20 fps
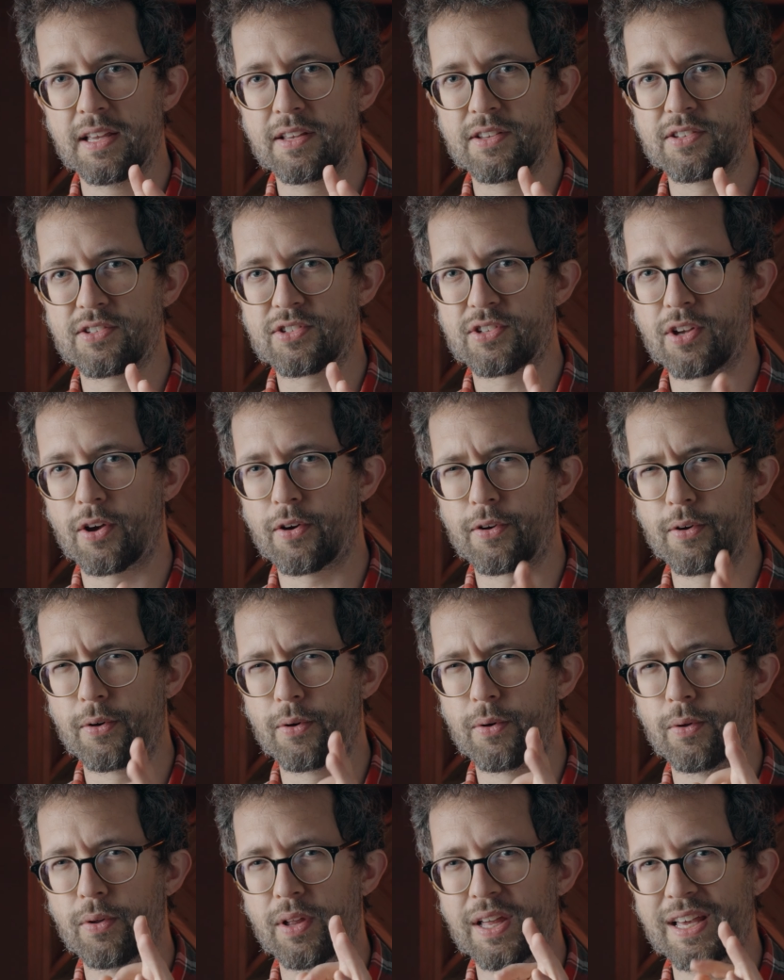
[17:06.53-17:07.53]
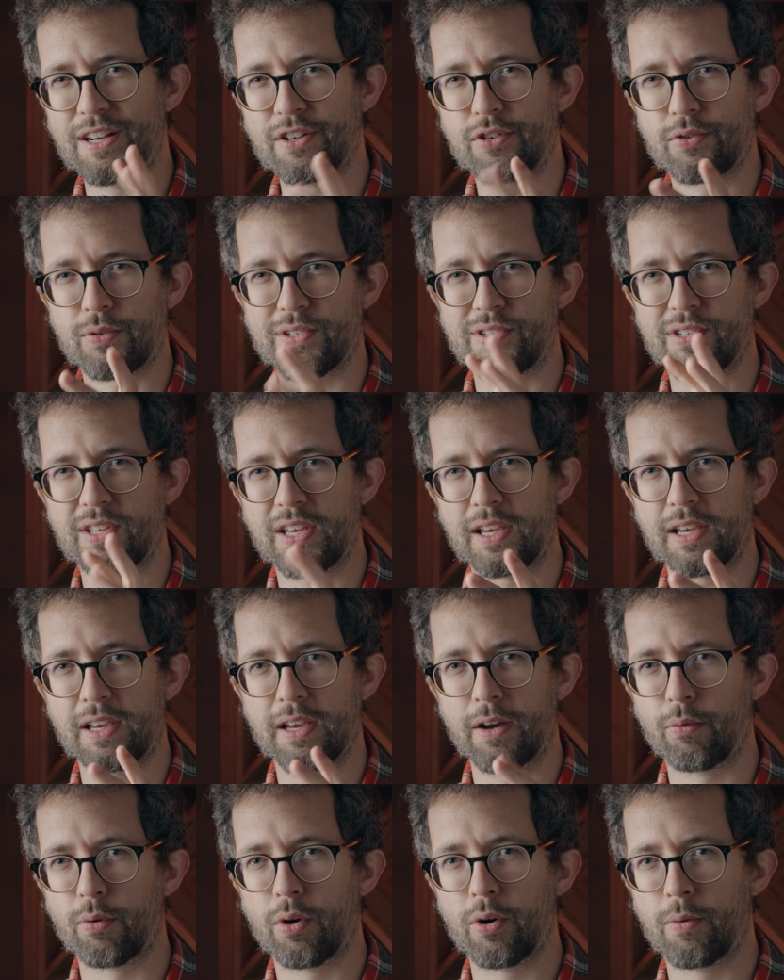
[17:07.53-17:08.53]
subtle,
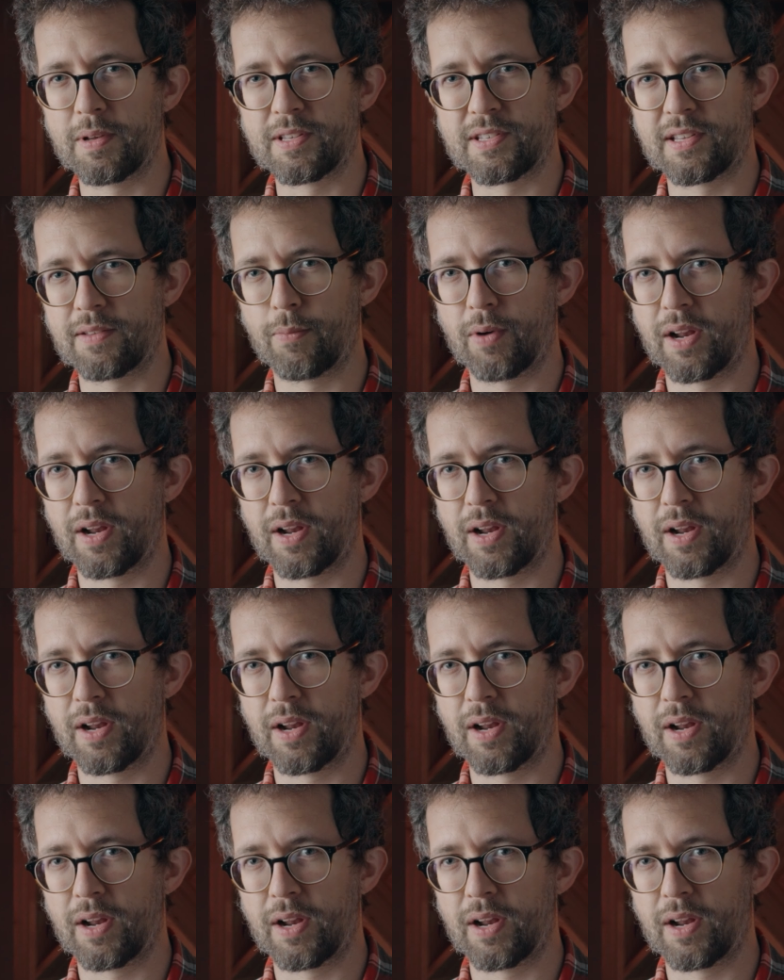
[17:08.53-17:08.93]
interesting aromas